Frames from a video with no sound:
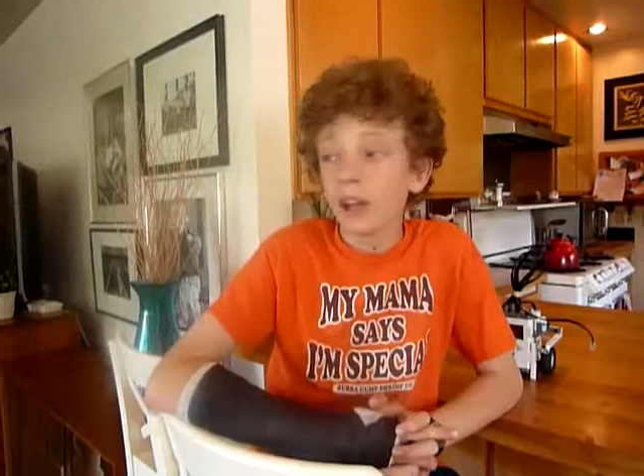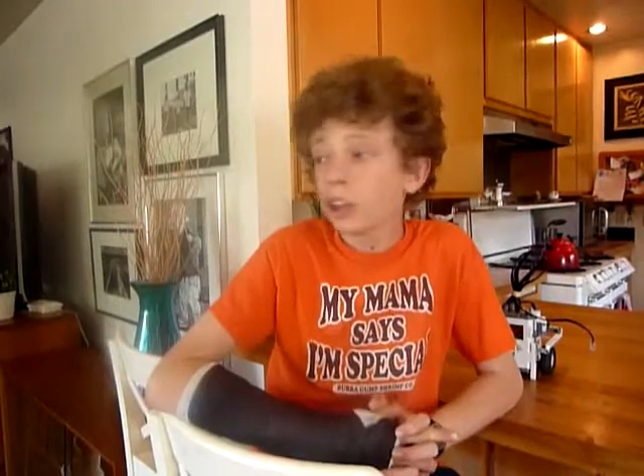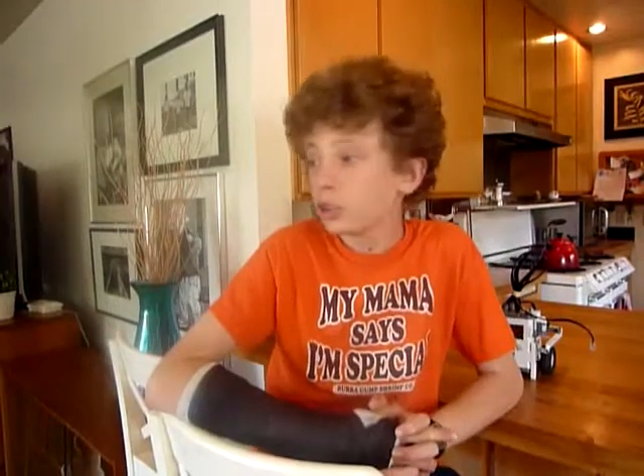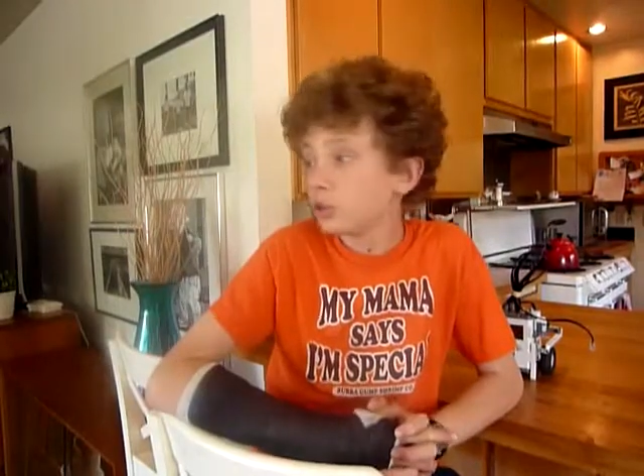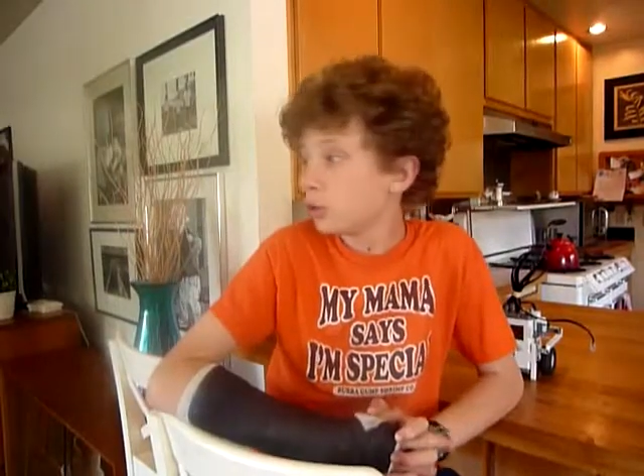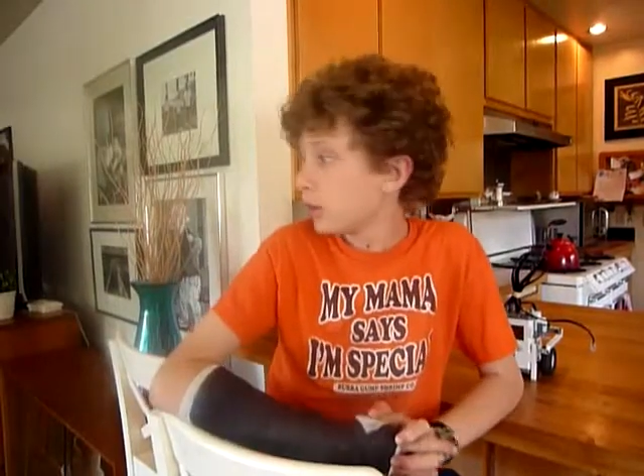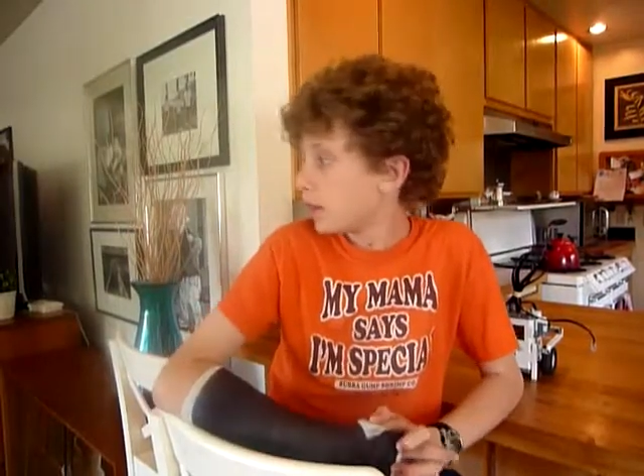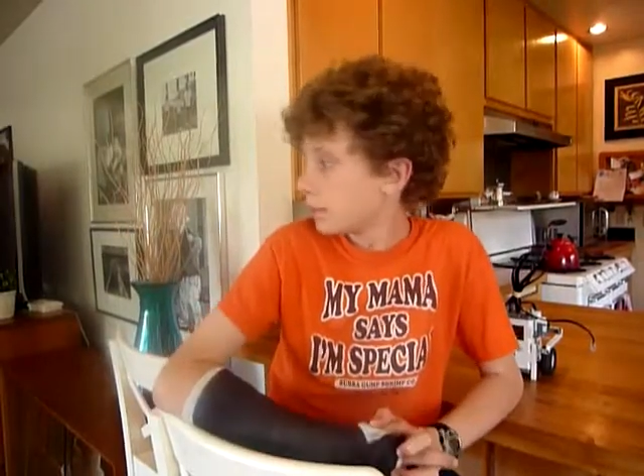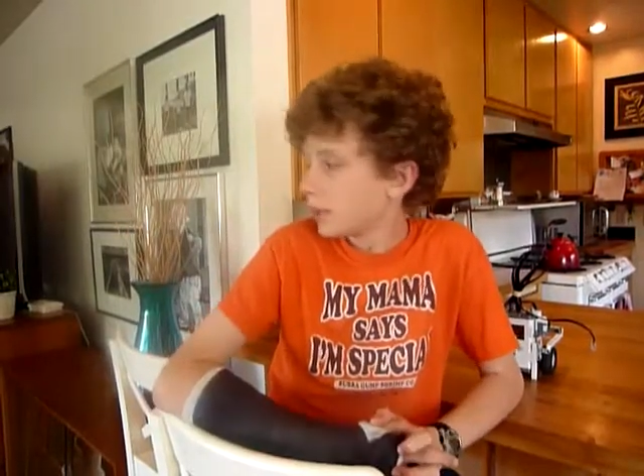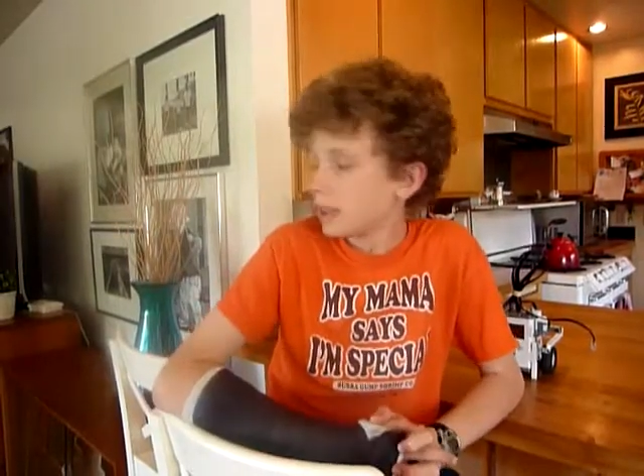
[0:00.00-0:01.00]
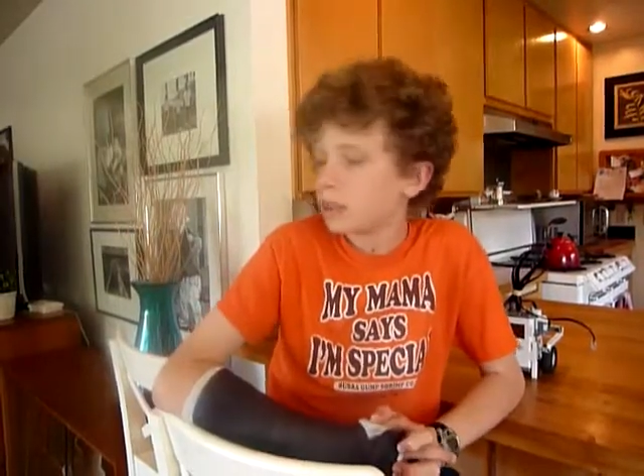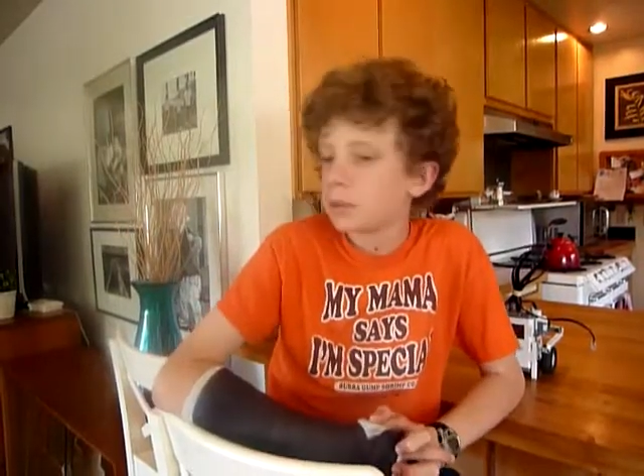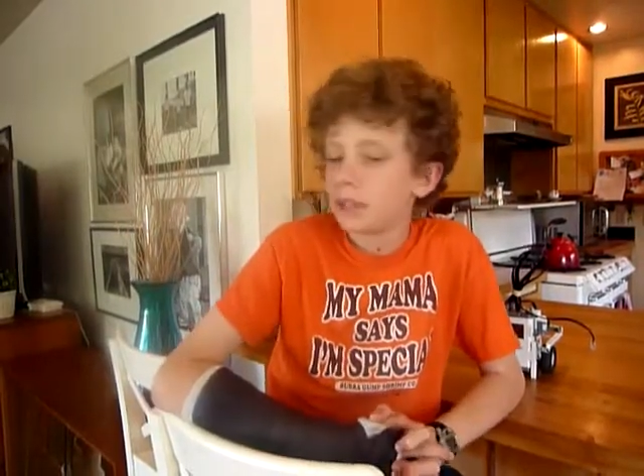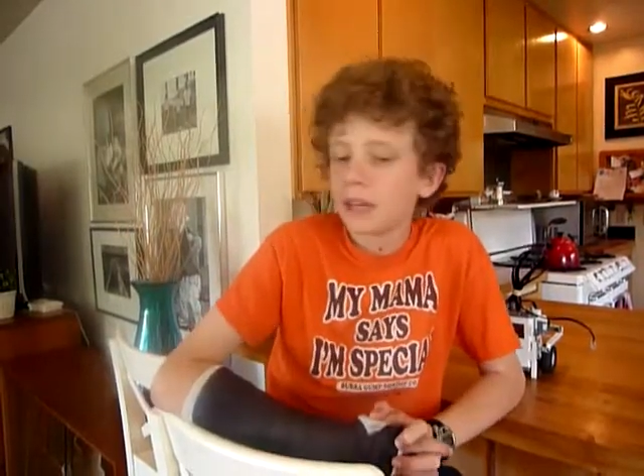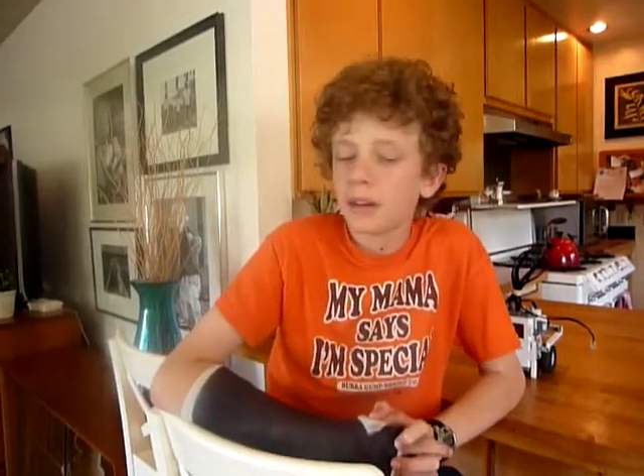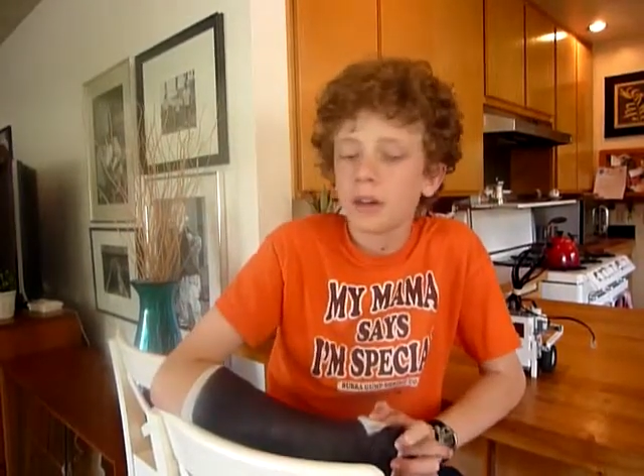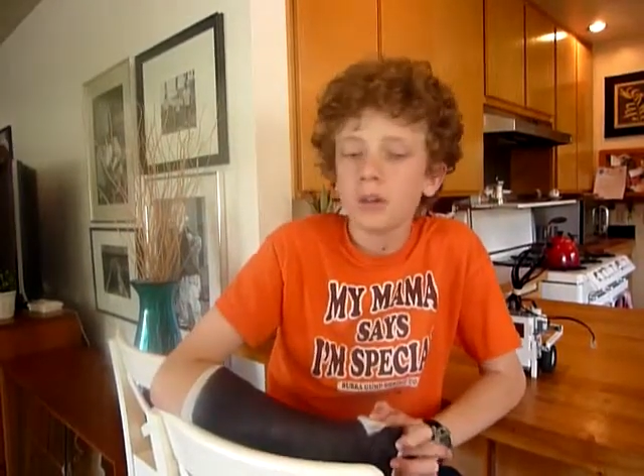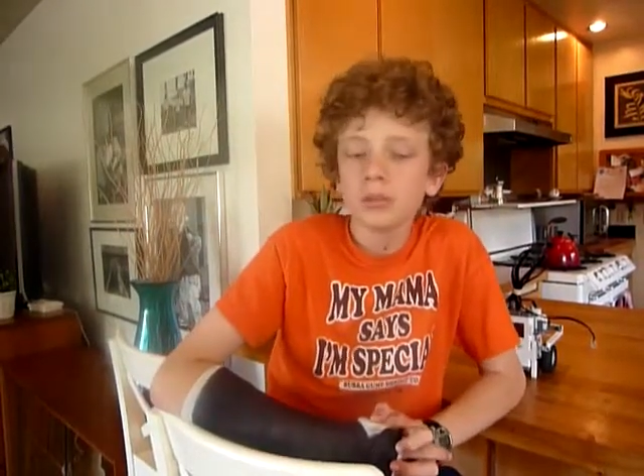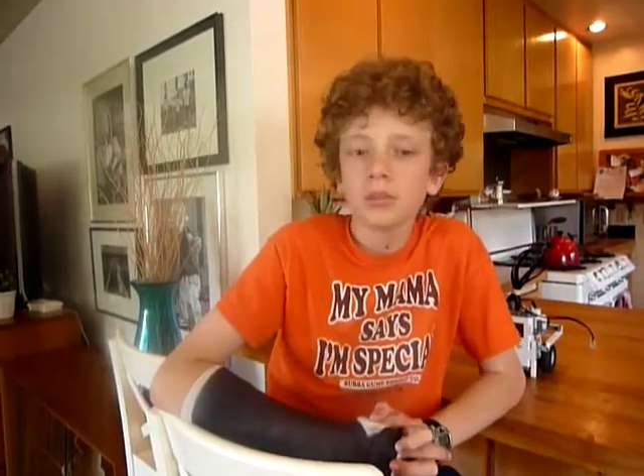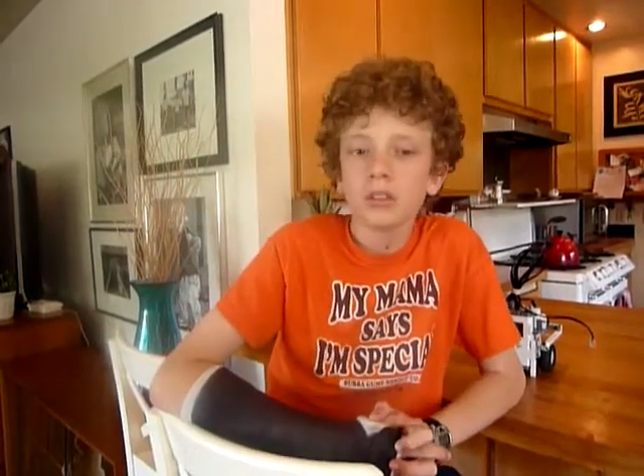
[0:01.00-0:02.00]
also do like playing the
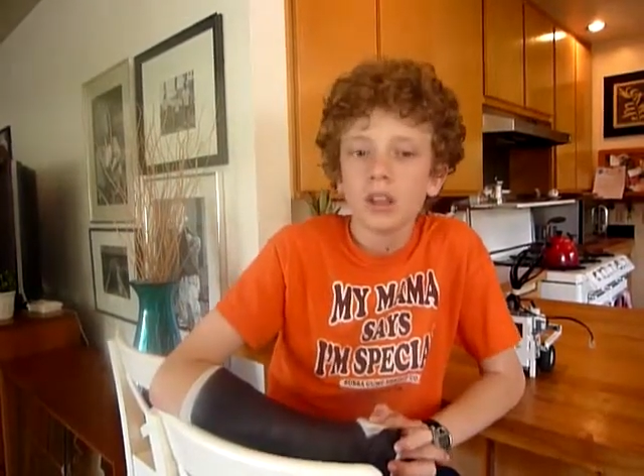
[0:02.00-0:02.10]
piano.